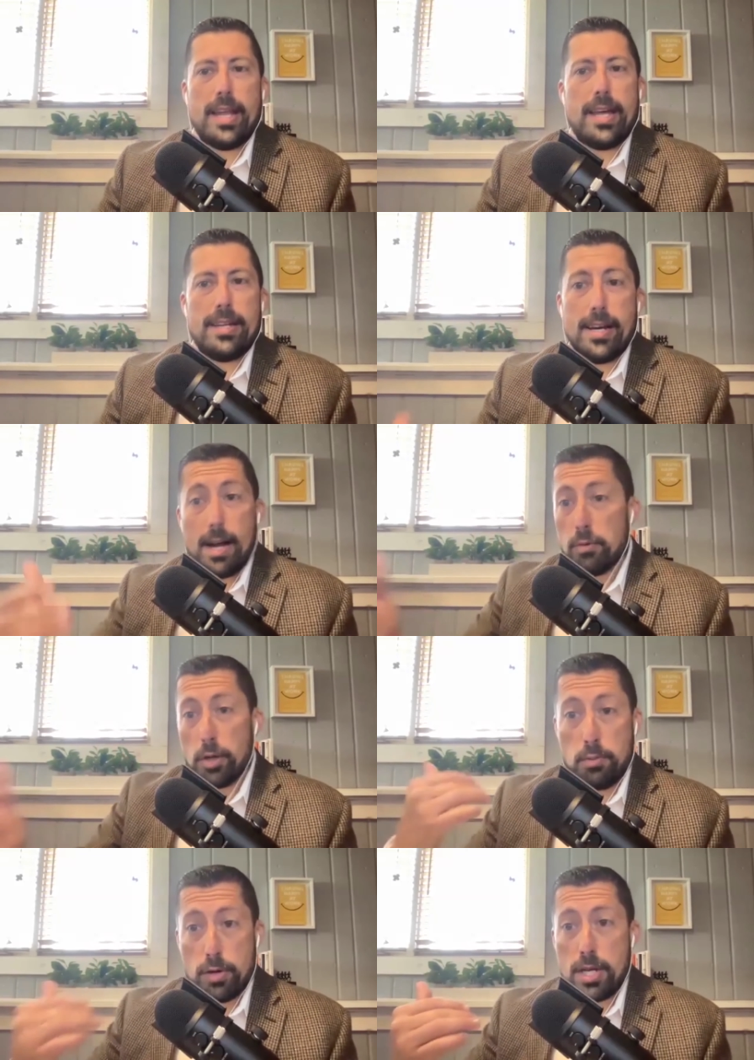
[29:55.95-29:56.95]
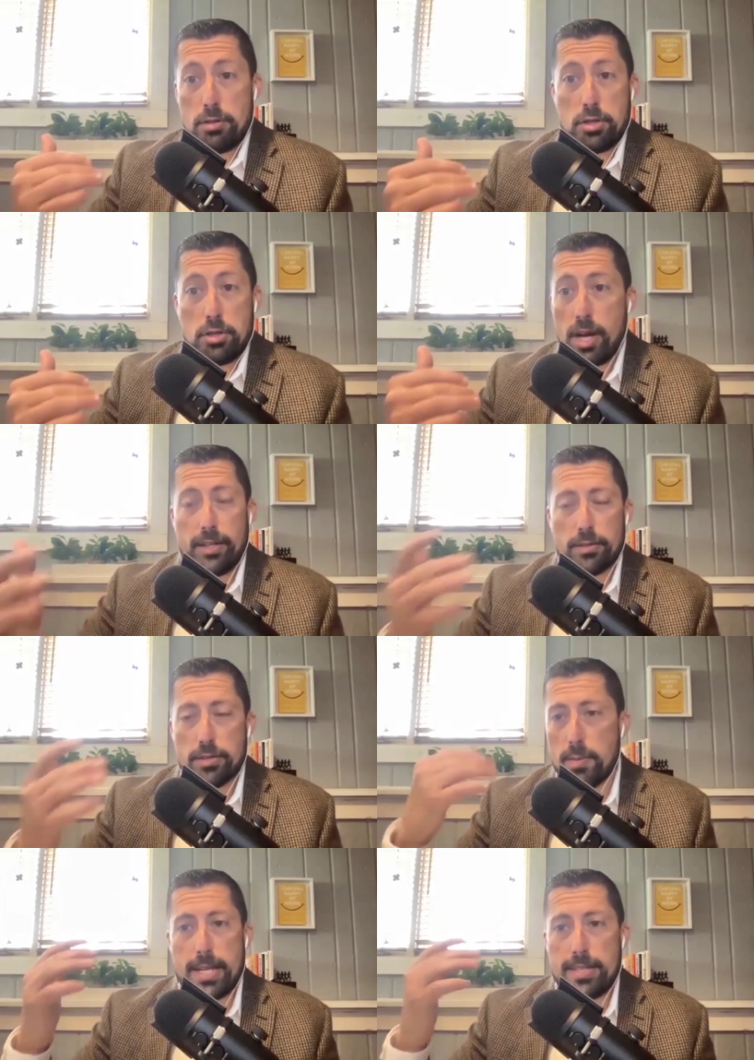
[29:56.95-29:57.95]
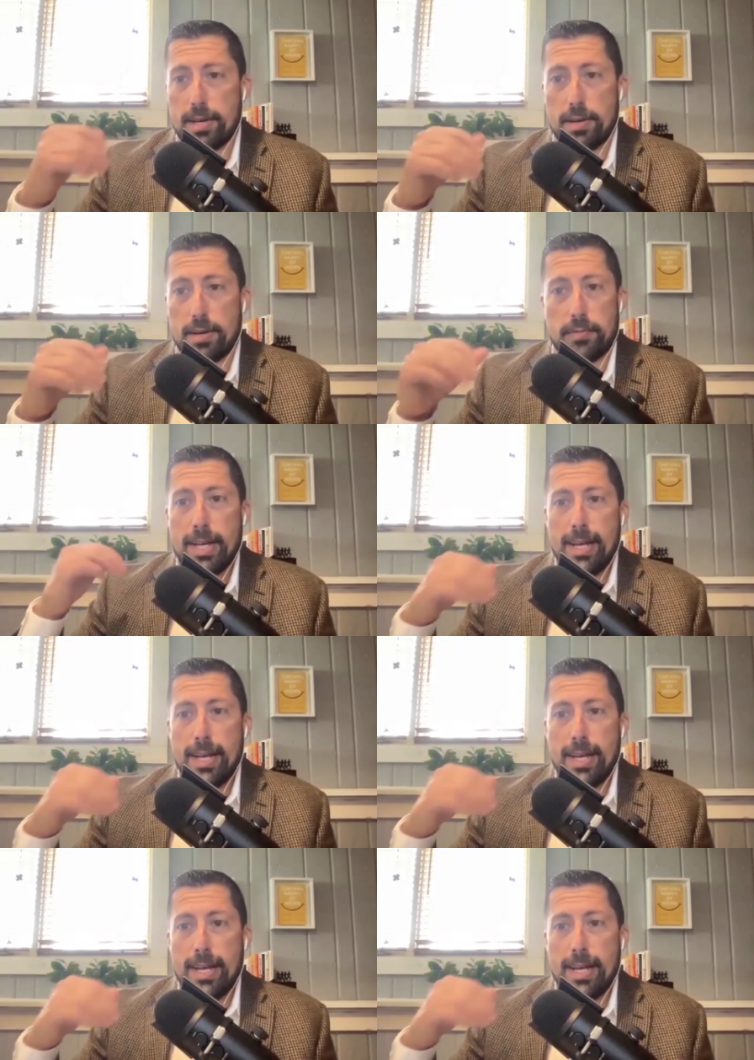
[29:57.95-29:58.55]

And, and uh, I really appreciate you sharing, you know, some of that stuff.